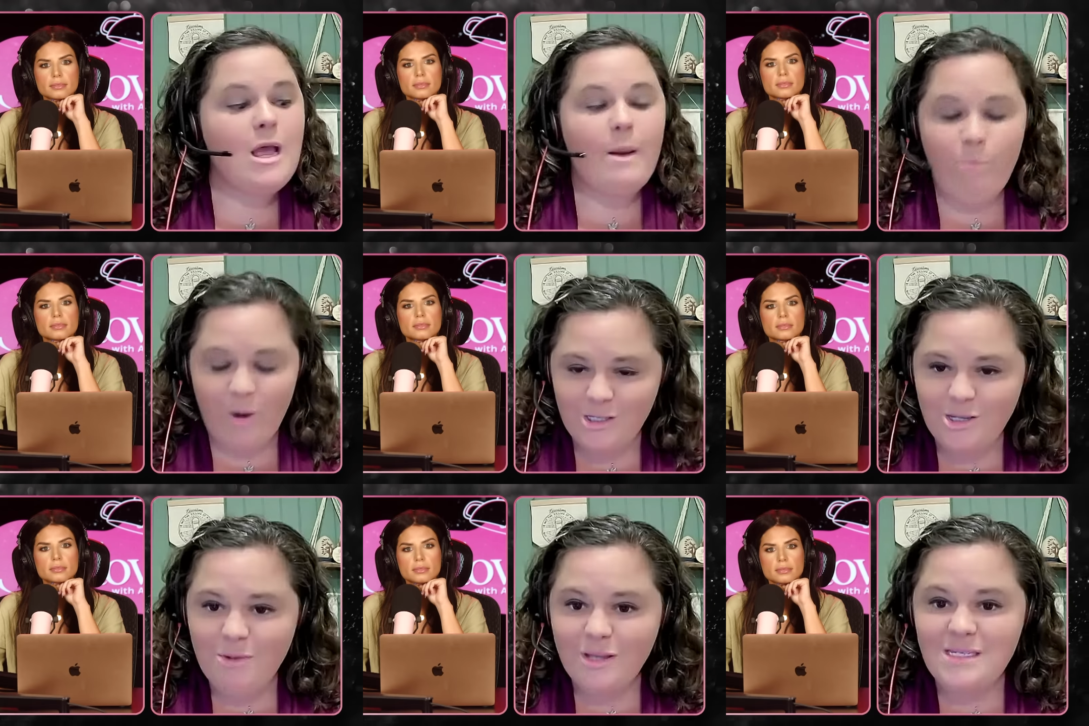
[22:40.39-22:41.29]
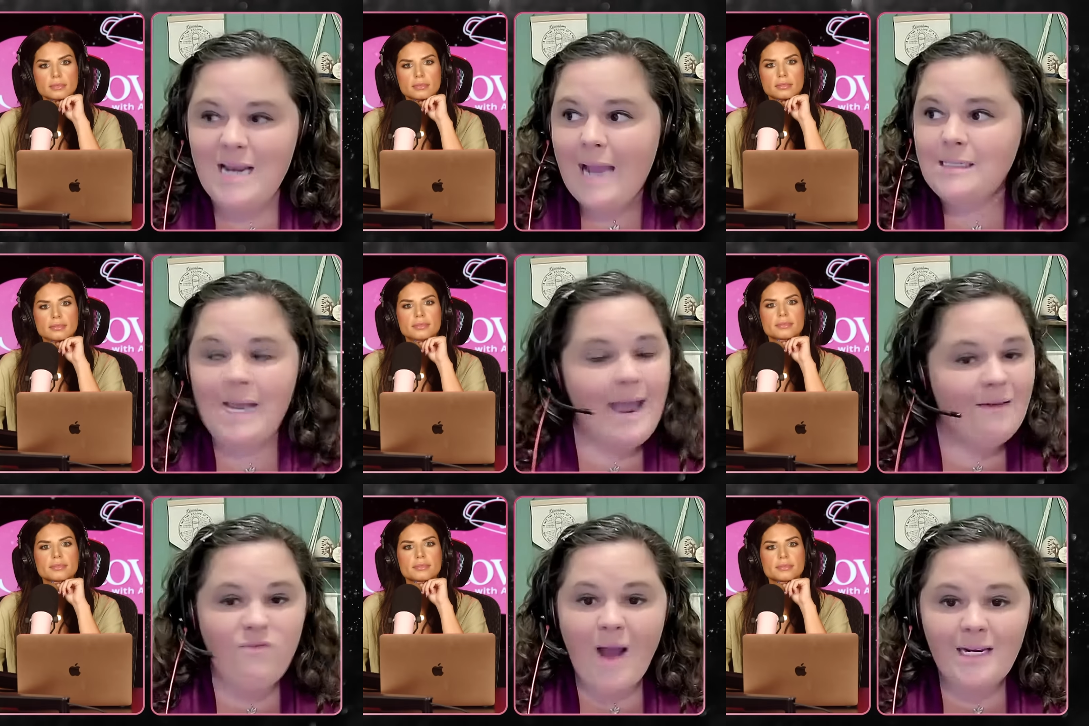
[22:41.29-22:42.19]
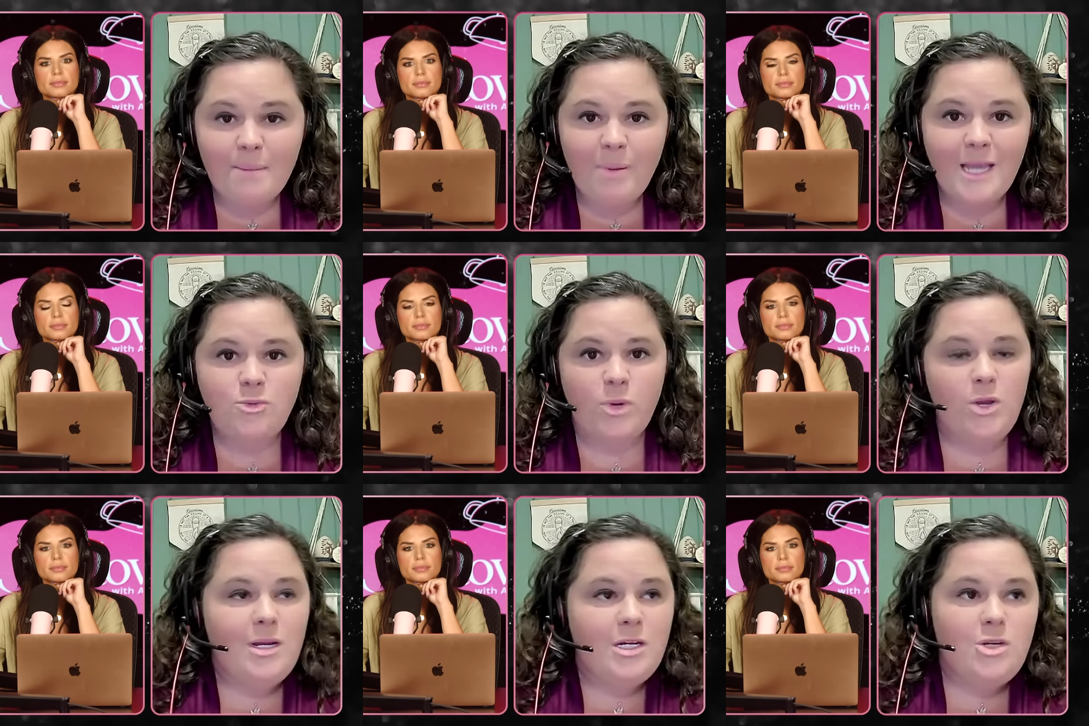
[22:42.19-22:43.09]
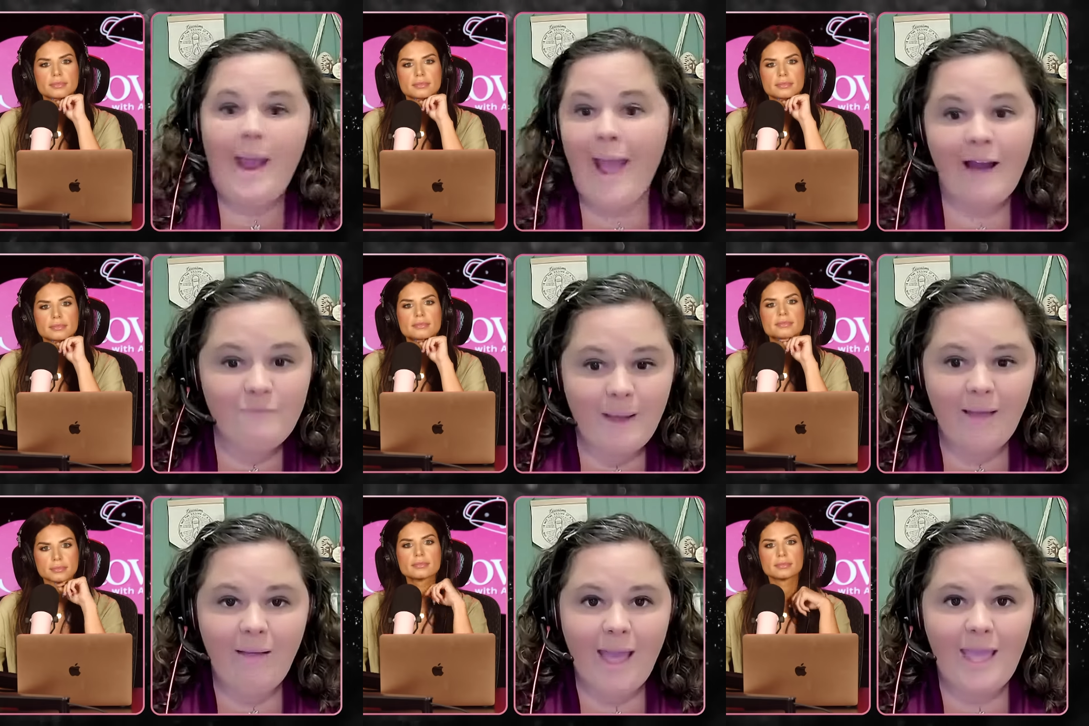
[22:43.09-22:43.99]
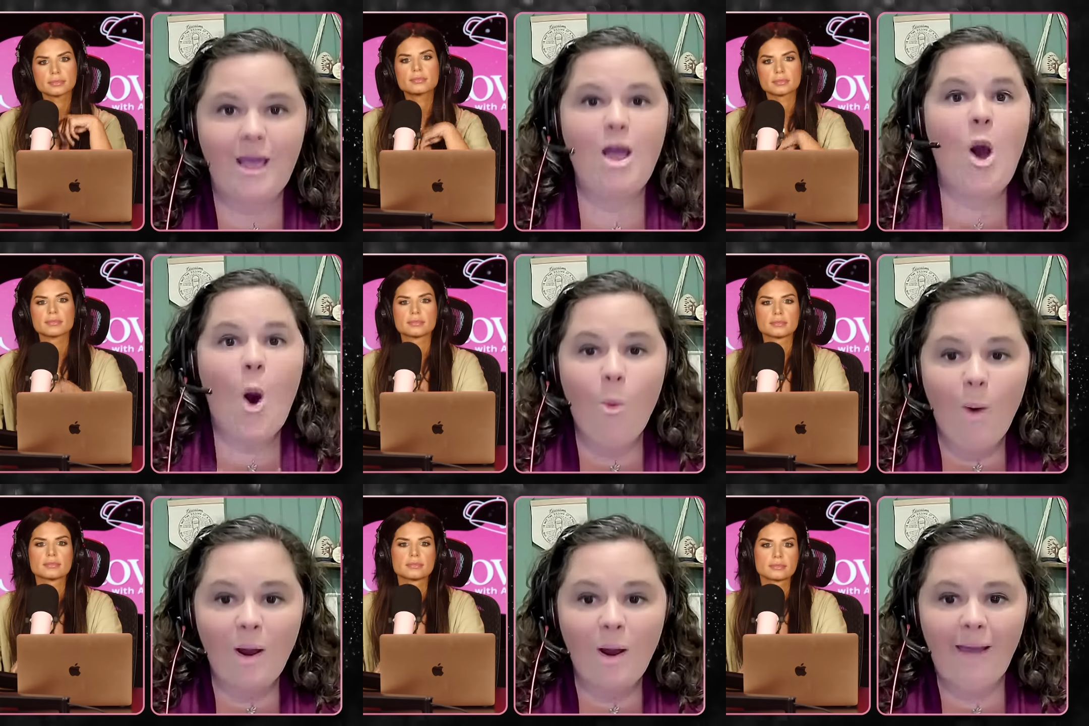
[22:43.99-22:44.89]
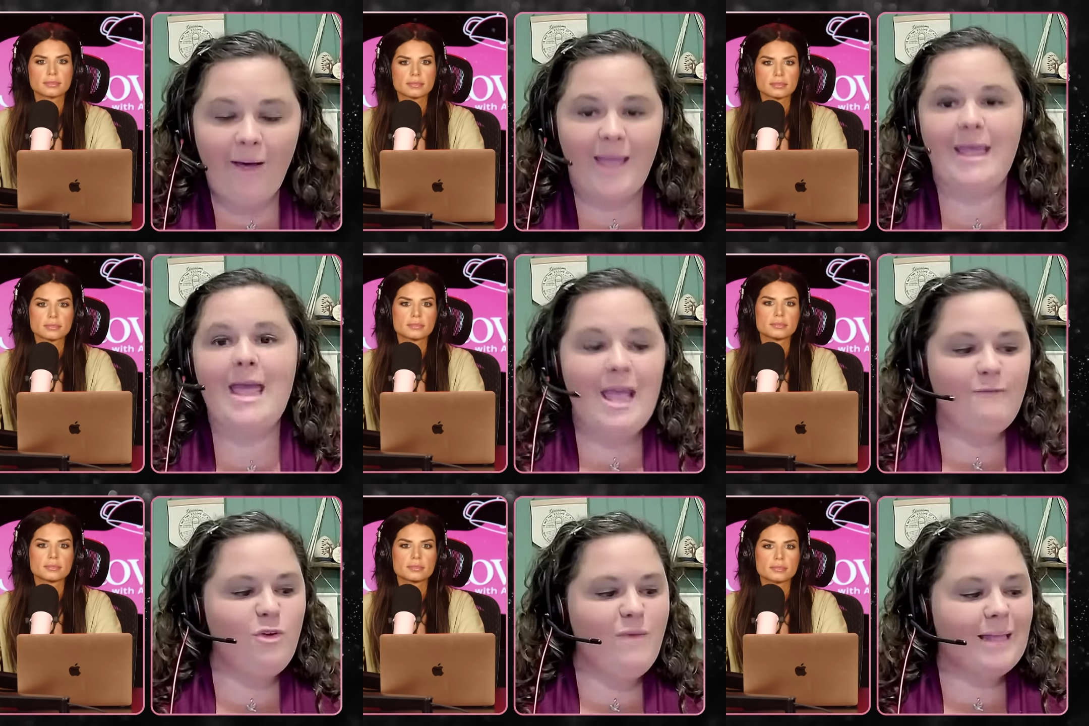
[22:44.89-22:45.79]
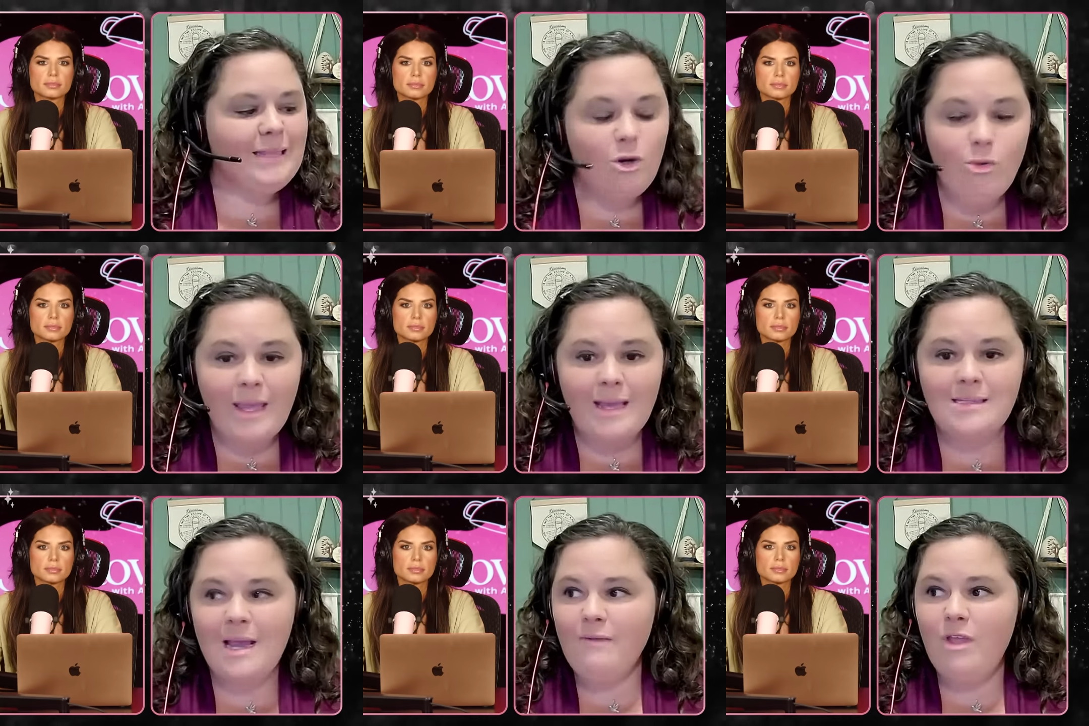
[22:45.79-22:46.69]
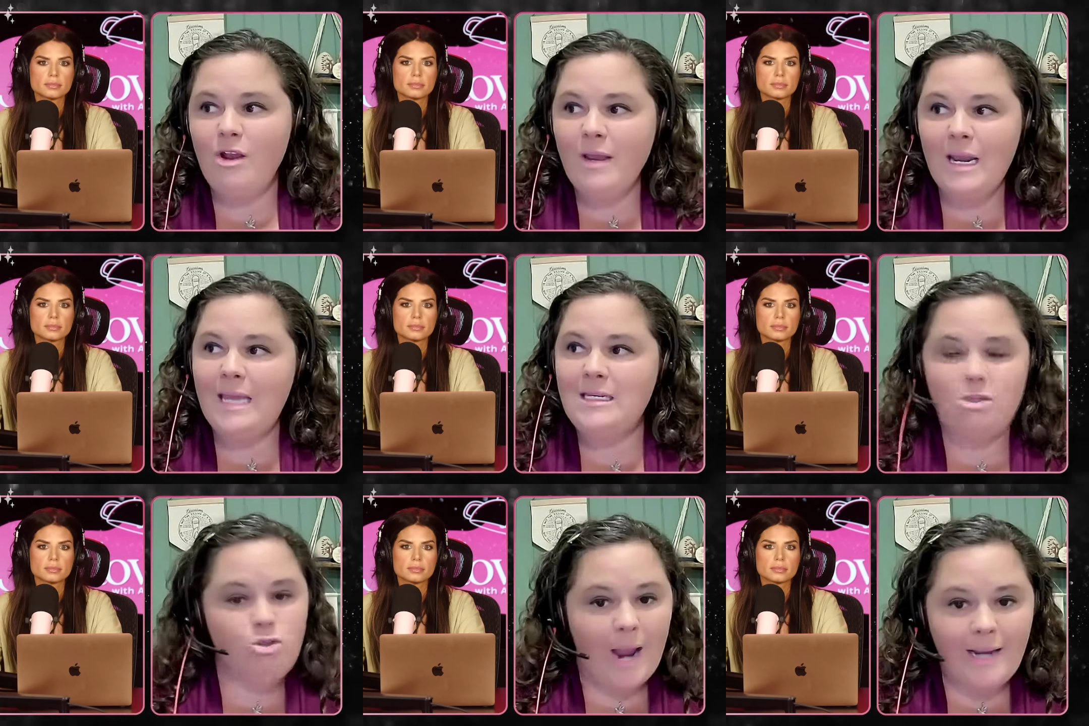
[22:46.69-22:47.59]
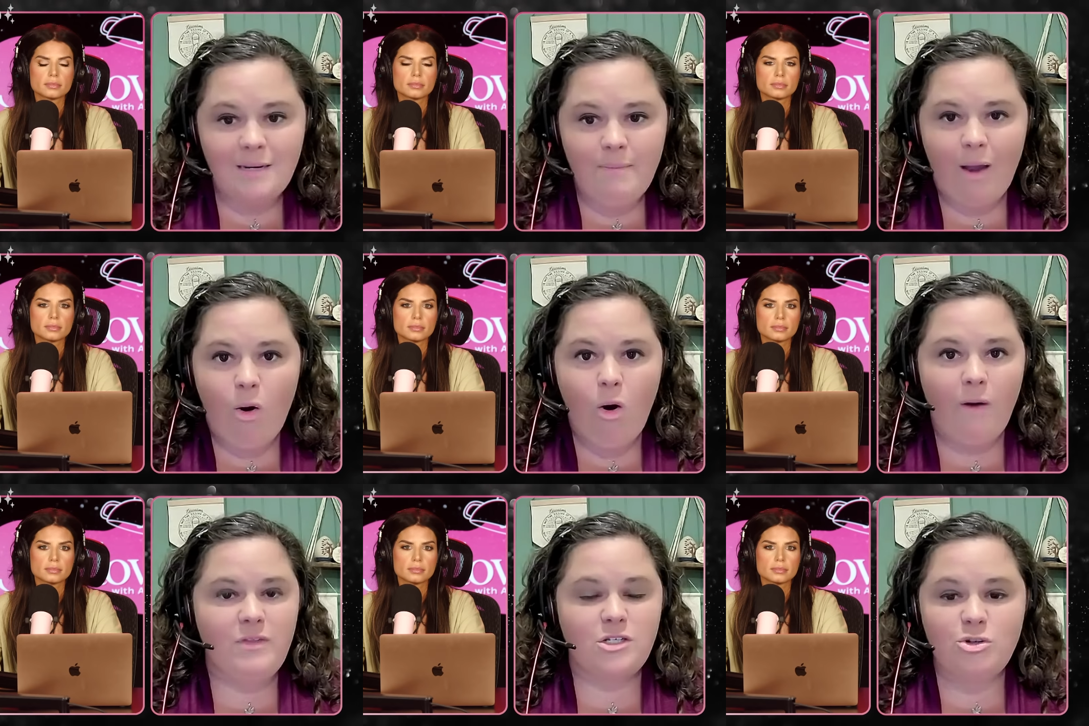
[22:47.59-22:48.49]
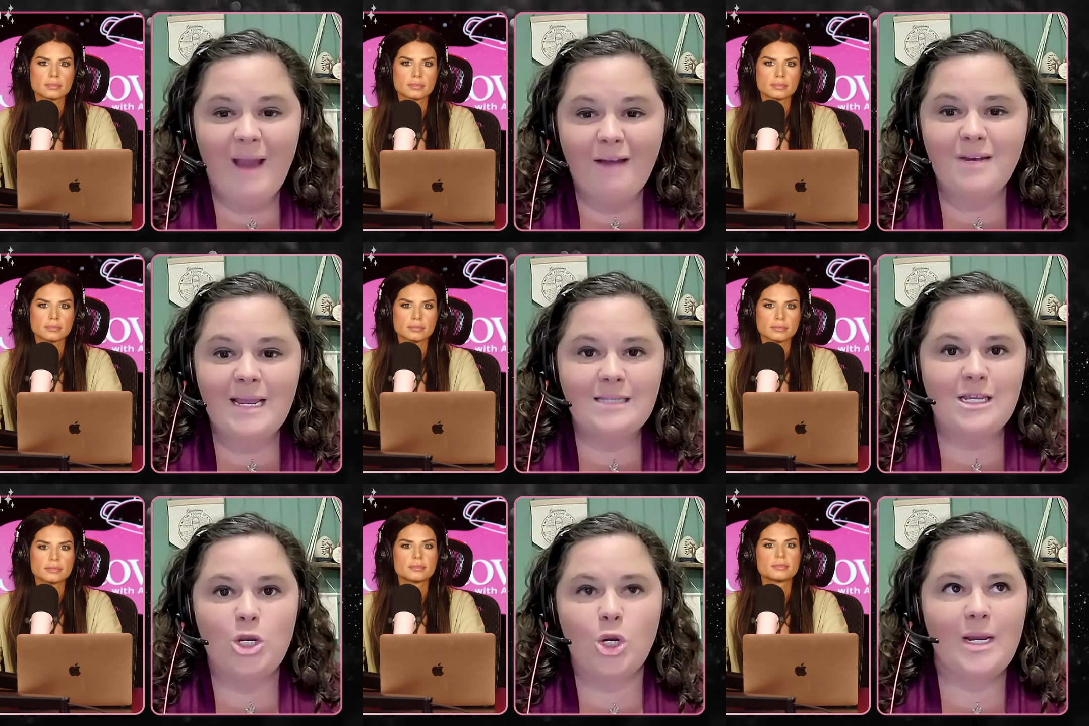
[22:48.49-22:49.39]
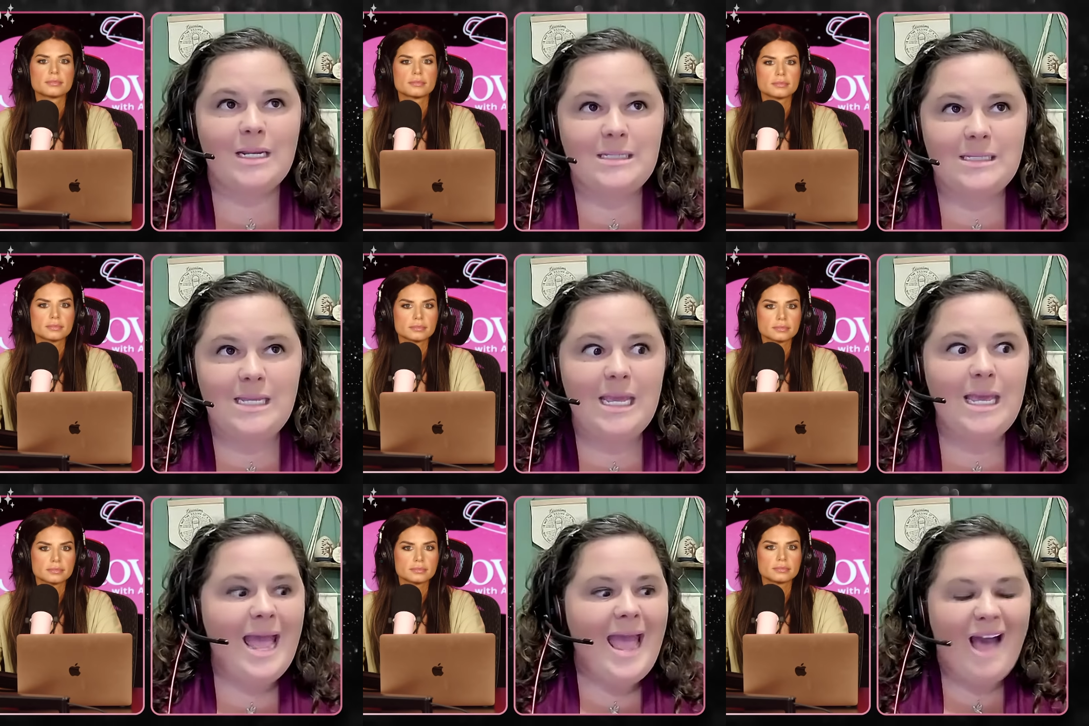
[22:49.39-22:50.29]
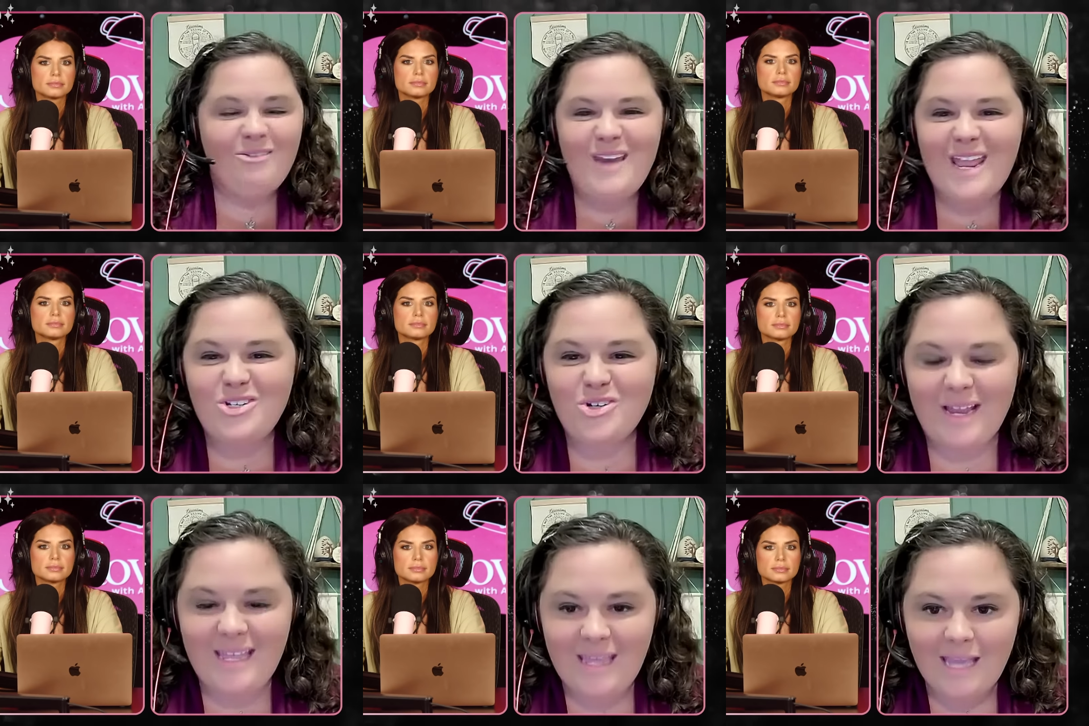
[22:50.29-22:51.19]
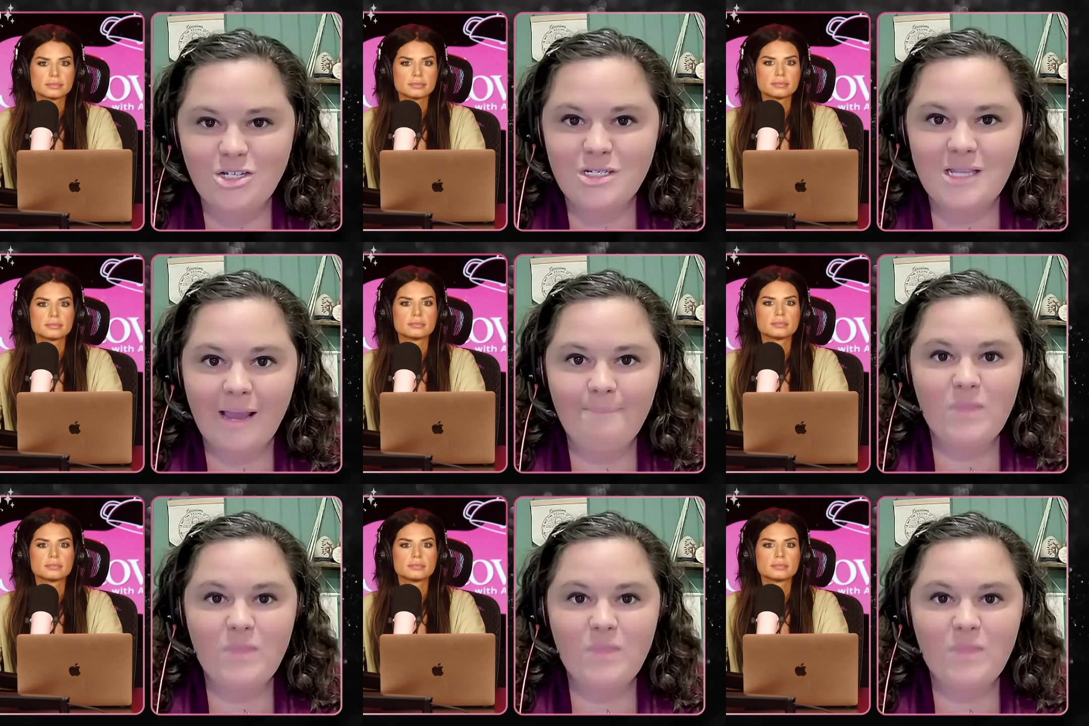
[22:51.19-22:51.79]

Speaker 1: Bring some good snacks and find a place where you can do a half mile hike a one mile hike. If you've got little kids, they're going to get distracted by all of the surroundings and you're going to see how nature engages them.